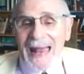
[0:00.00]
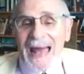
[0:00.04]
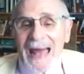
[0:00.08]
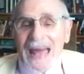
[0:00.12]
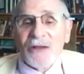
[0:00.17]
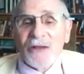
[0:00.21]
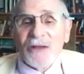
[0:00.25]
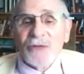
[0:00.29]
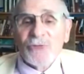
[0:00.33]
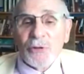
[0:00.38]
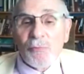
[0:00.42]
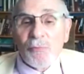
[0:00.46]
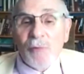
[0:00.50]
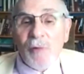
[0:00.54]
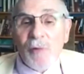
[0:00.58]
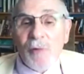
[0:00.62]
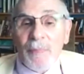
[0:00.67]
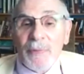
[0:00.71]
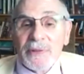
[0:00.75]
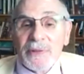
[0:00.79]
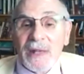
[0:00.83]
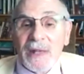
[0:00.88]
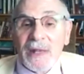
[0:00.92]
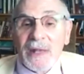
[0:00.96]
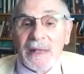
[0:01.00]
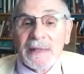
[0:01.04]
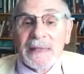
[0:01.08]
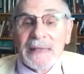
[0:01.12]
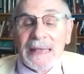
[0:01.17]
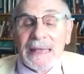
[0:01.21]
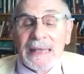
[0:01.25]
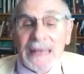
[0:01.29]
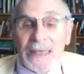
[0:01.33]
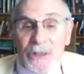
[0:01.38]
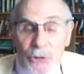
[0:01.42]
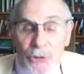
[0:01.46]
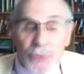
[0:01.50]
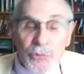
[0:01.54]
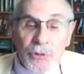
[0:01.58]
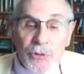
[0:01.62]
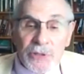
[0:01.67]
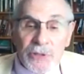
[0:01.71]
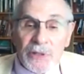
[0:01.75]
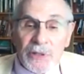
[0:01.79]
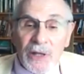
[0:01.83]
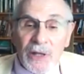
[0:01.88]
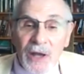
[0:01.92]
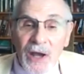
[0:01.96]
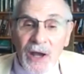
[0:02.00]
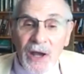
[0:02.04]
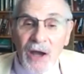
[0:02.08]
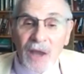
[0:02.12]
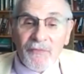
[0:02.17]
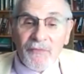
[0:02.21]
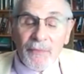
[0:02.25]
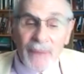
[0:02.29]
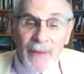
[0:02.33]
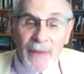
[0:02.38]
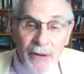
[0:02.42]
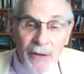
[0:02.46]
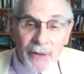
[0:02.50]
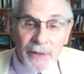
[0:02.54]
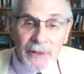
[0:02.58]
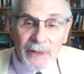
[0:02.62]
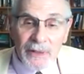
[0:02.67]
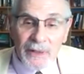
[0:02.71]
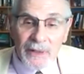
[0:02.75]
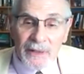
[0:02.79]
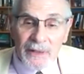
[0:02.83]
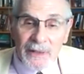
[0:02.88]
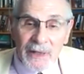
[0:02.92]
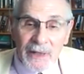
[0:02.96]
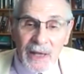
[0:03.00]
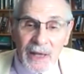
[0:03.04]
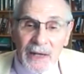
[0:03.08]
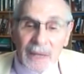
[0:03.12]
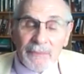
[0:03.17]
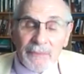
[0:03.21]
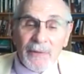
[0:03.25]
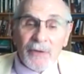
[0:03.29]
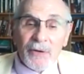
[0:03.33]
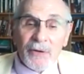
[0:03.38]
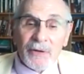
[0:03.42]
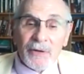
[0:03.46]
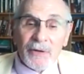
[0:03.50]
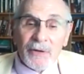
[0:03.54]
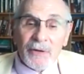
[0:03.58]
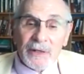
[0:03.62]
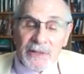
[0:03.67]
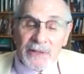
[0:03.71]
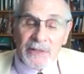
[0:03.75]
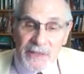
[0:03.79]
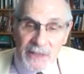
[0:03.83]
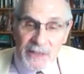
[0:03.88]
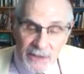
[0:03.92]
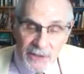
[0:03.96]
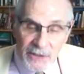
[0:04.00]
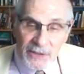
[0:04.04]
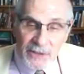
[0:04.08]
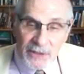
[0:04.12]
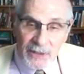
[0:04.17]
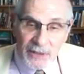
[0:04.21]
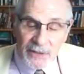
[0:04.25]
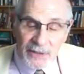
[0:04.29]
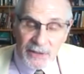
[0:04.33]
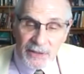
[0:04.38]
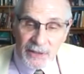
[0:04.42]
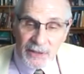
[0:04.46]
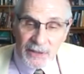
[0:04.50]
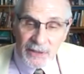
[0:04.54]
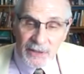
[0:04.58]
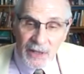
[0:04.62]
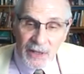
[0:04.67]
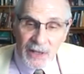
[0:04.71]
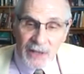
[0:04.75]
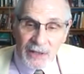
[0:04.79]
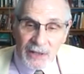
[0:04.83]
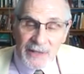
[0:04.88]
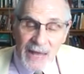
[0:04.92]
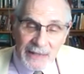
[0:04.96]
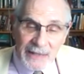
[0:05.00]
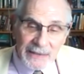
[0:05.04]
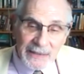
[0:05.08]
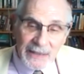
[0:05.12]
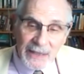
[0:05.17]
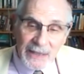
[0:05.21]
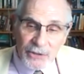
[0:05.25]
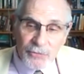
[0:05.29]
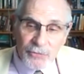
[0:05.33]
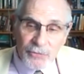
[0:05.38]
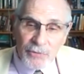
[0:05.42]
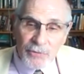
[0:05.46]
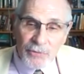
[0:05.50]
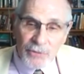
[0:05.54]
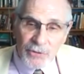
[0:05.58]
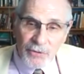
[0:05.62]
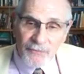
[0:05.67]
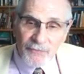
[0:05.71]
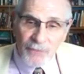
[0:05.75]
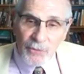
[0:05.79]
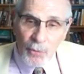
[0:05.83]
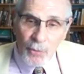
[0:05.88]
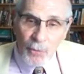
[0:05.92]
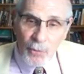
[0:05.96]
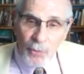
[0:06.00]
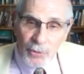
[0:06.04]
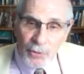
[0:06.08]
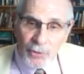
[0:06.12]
that actually represented the interests of America and American citizens, not the interest of an